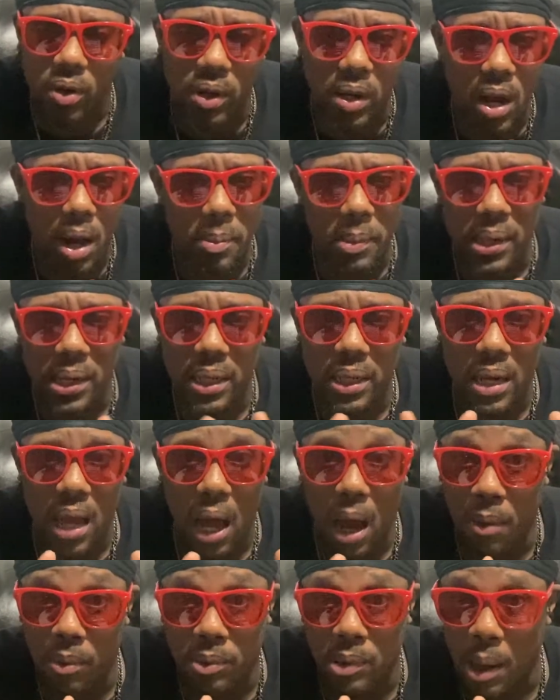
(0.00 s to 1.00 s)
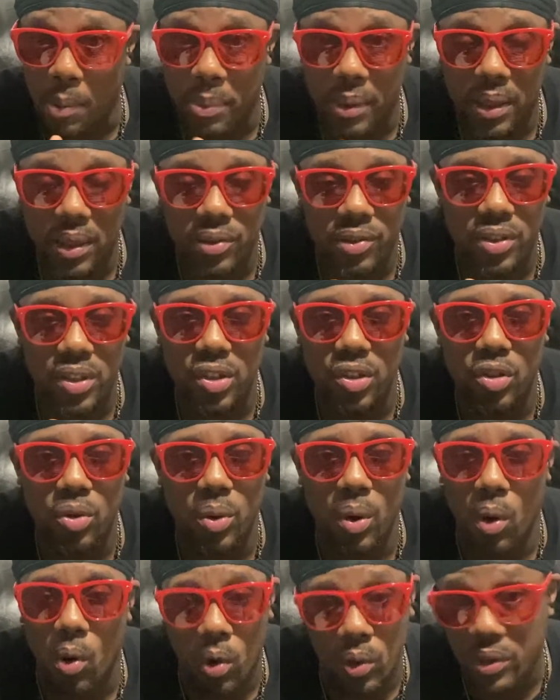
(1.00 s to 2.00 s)
know what I mean? I've been listening to it
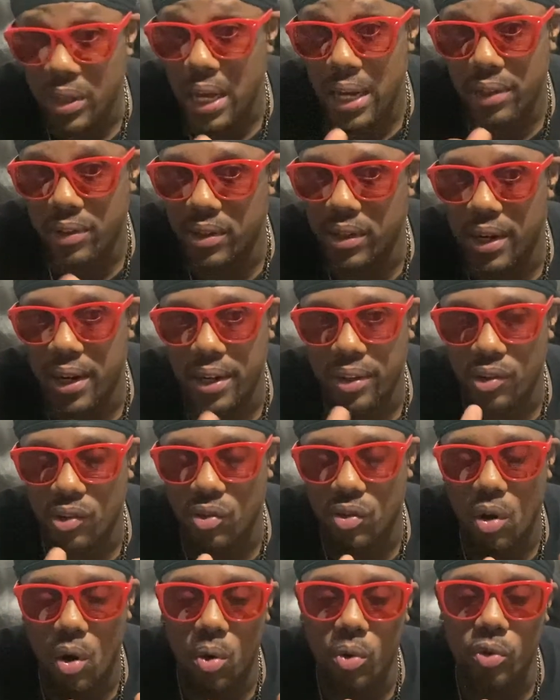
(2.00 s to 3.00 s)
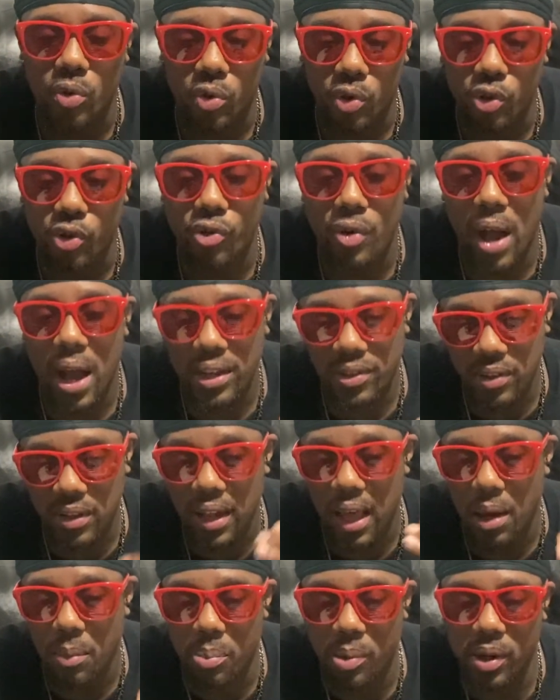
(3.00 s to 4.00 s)
all day today, just going through the tracks and
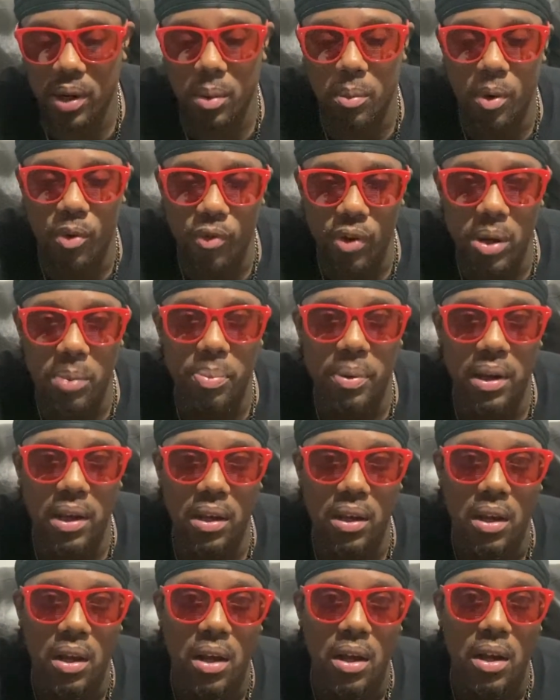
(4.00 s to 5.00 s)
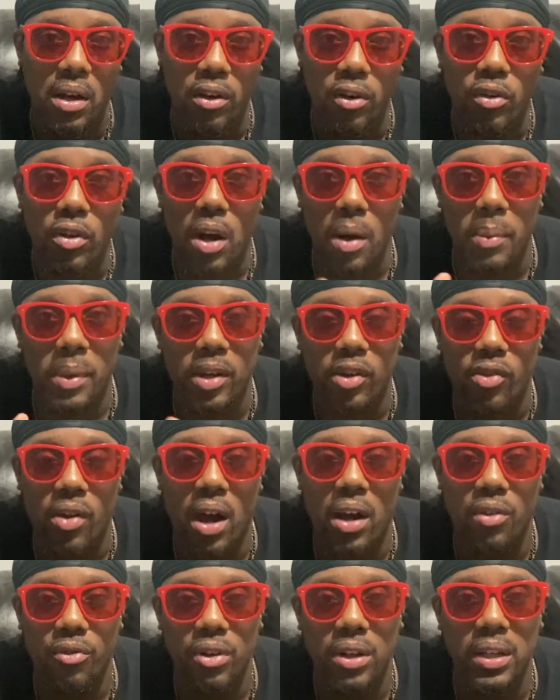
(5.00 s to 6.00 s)
like putting them on repeat. You know what I mean?
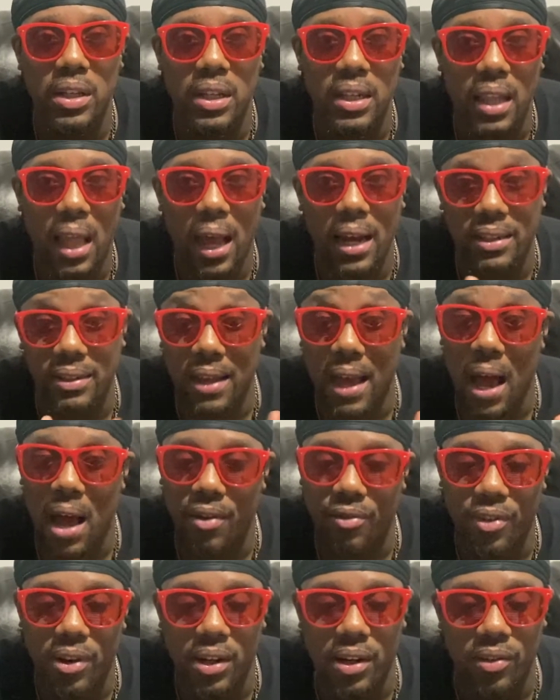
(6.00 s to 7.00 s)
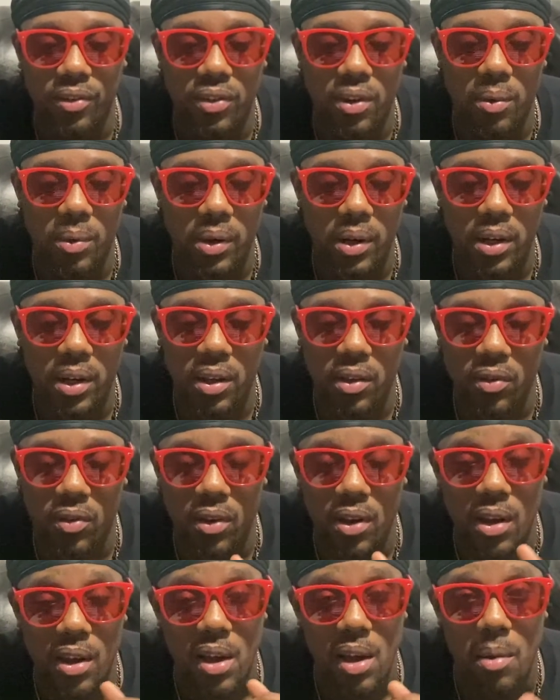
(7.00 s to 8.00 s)
Trying to really like dive in and see what it is.
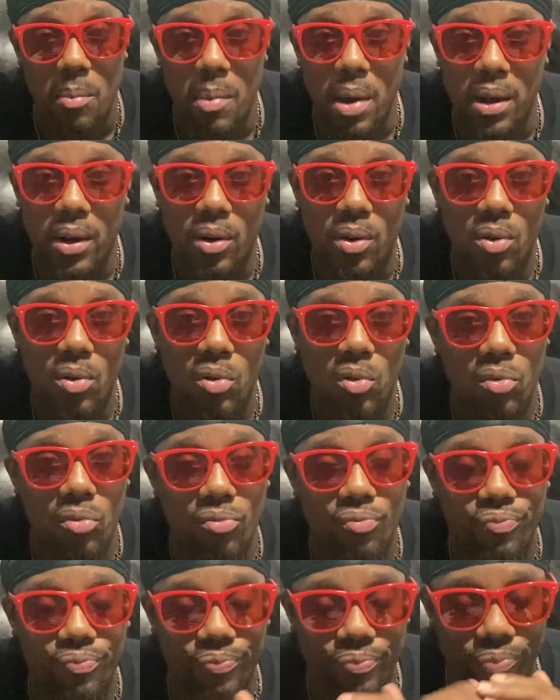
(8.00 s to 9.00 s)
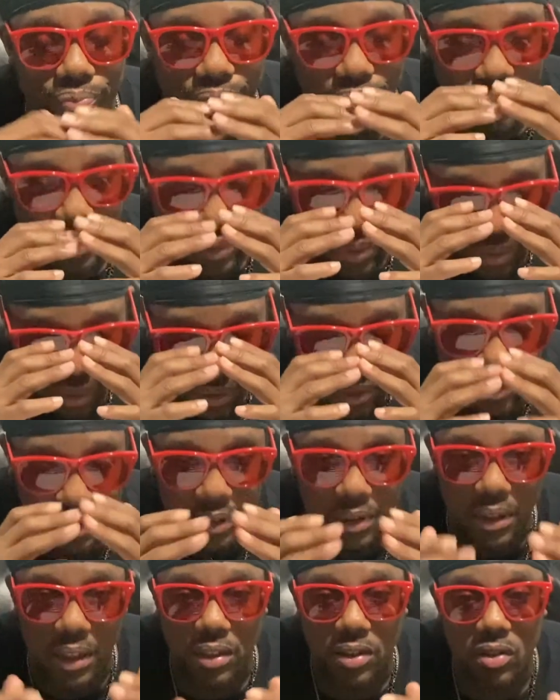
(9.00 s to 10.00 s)
Medical.
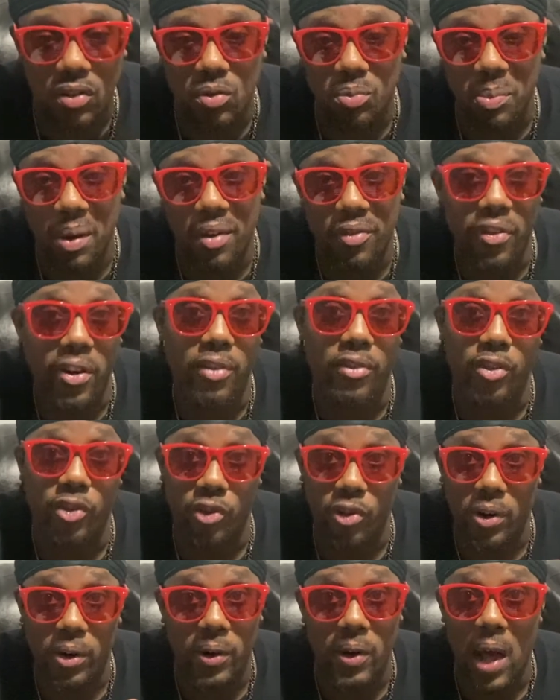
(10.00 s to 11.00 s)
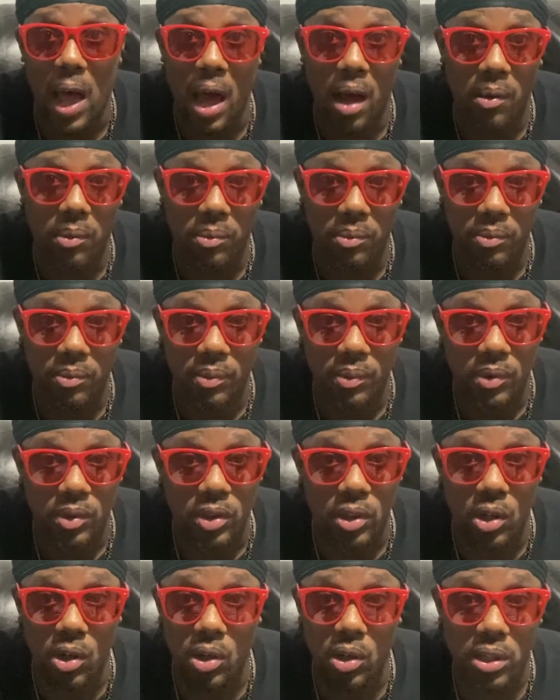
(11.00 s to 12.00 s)
This is my favorite joint on the album.
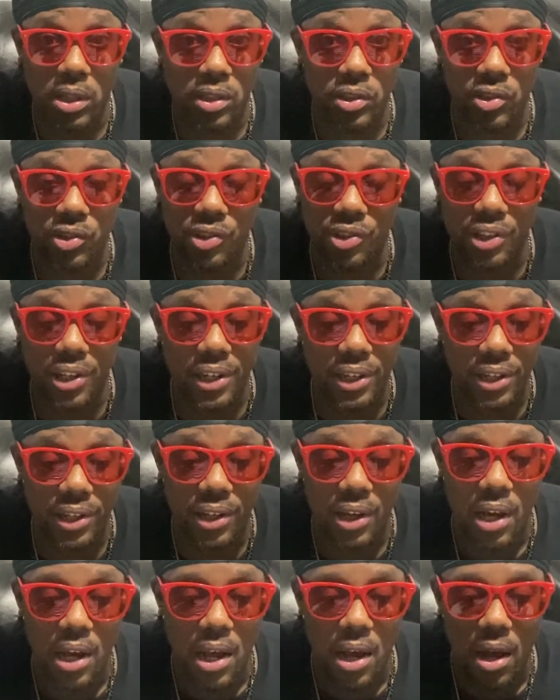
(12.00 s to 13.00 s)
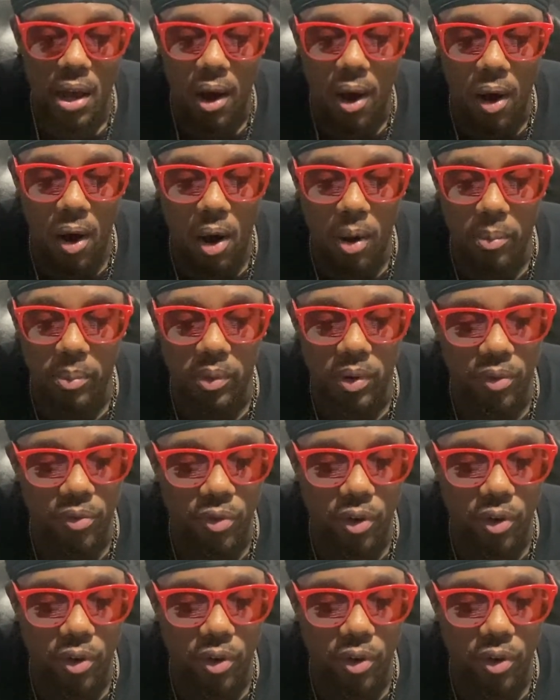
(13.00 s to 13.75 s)
The hook is sick. The